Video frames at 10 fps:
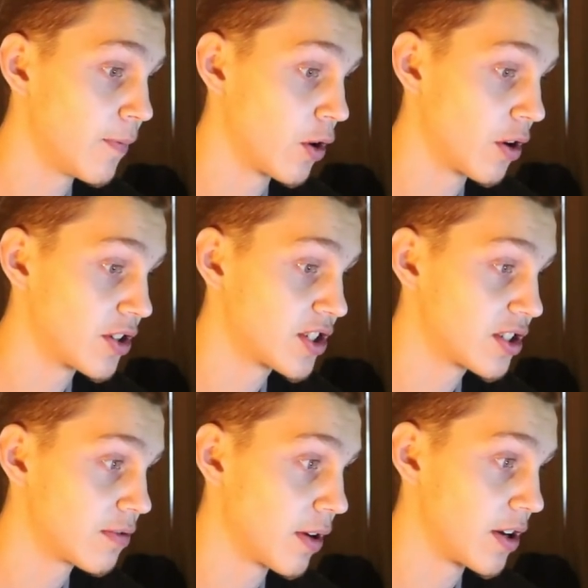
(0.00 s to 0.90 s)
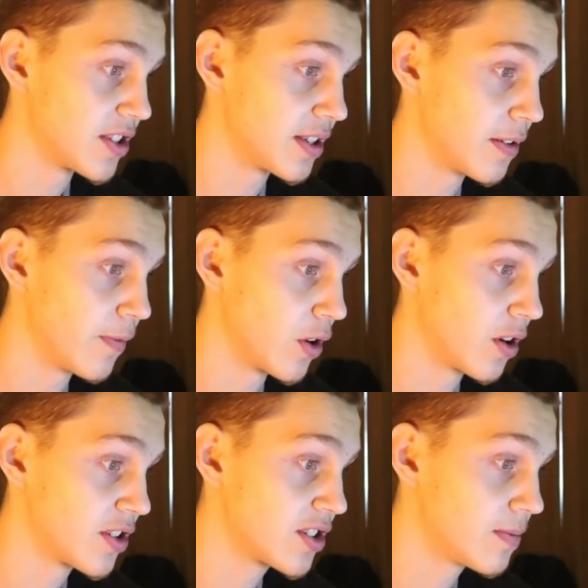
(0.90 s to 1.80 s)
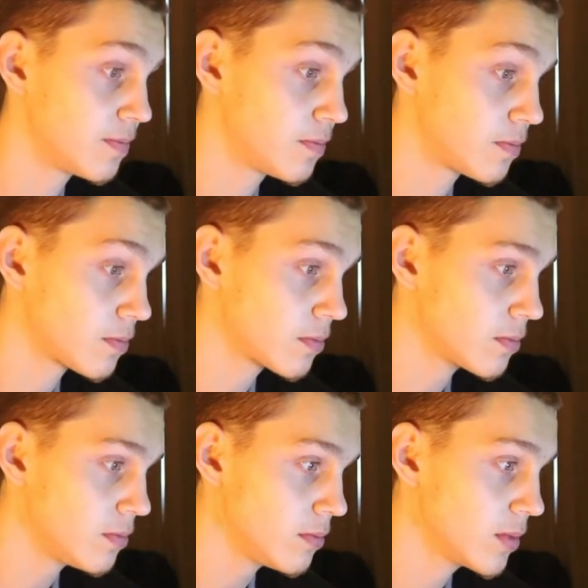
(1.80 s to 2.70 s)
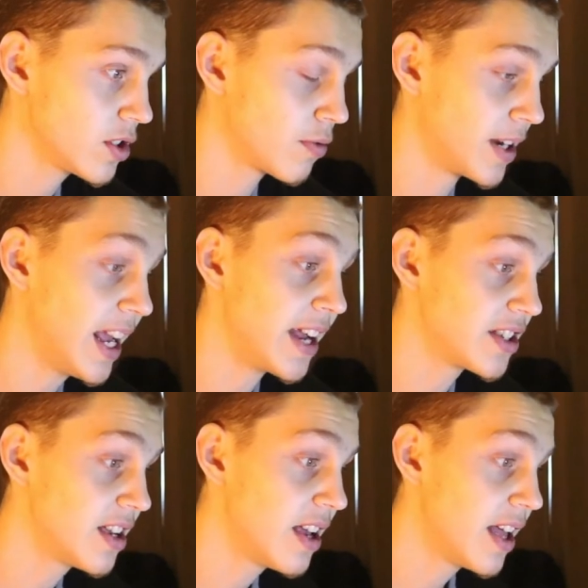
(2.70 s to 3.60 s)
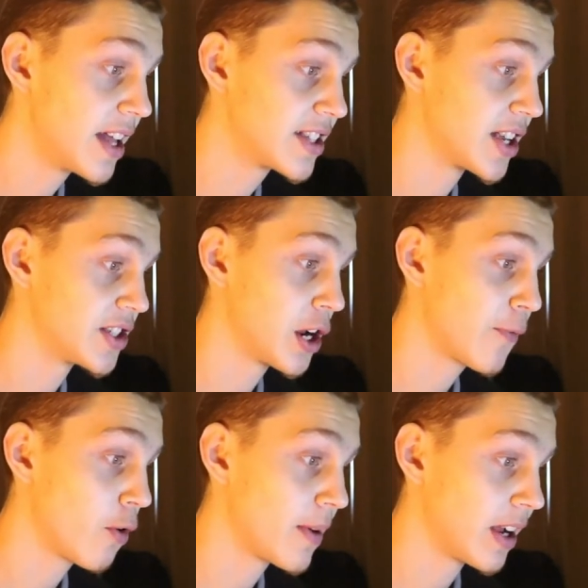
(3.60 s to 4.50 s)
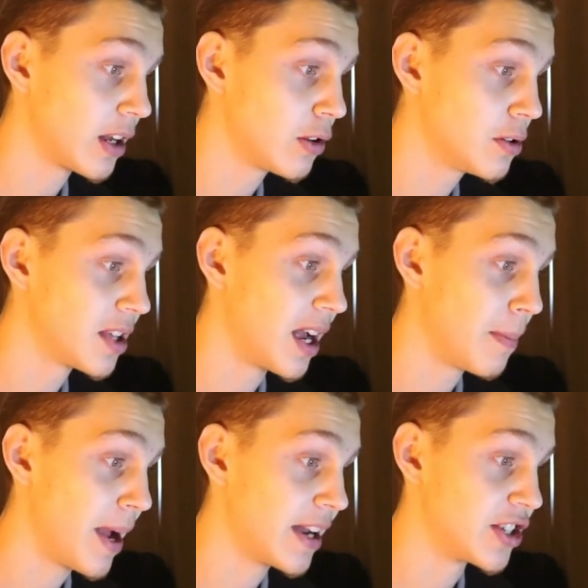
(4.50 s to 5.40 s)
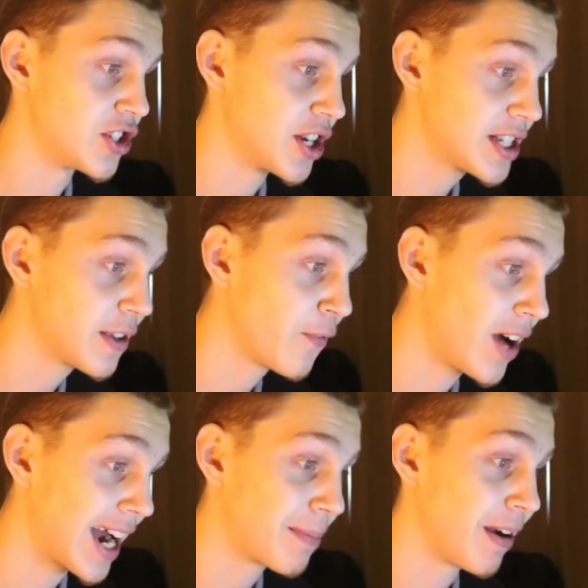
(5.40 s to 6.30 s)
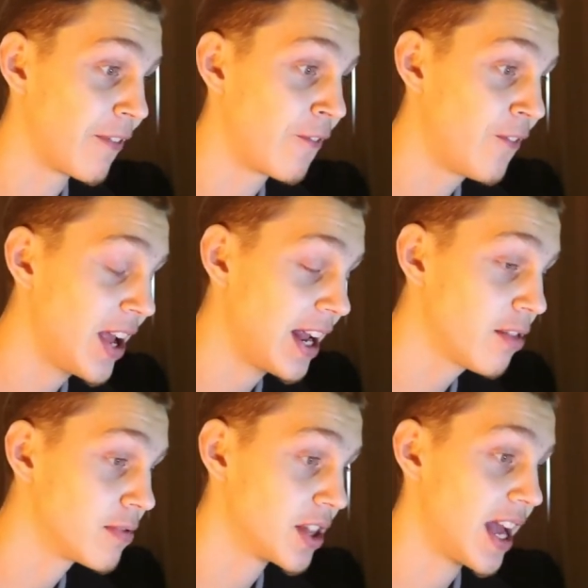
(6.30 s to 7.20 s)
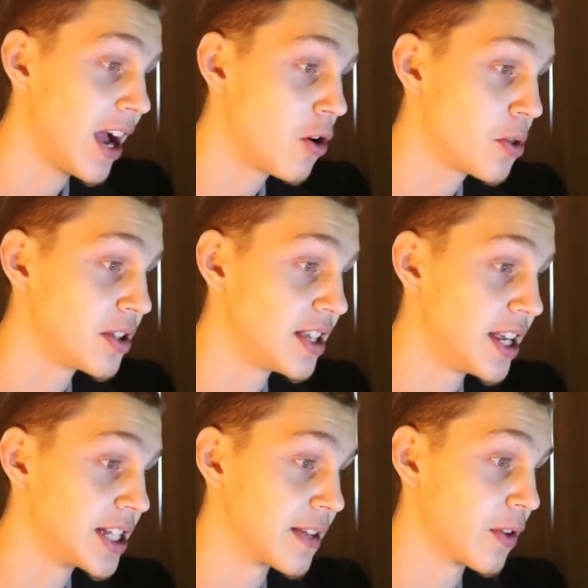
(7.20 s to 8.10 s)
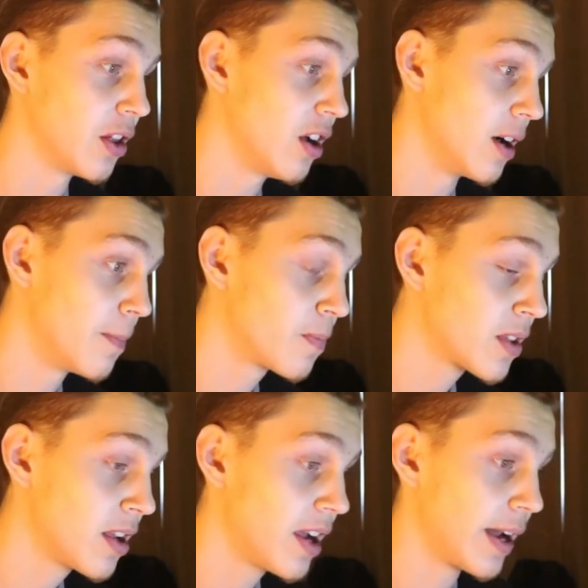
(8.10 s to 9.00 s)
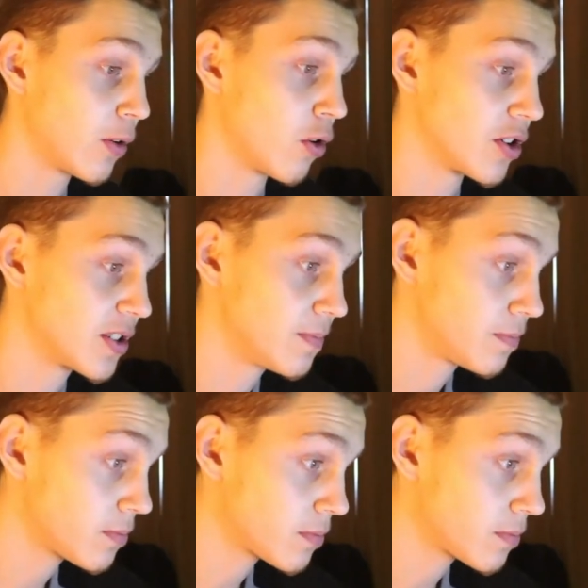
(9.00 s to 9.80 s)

Verse, where is it? Verse twenty-eight. It says, "Therefore we conclude that a man is justified by faith without the deeds of the law." And of course,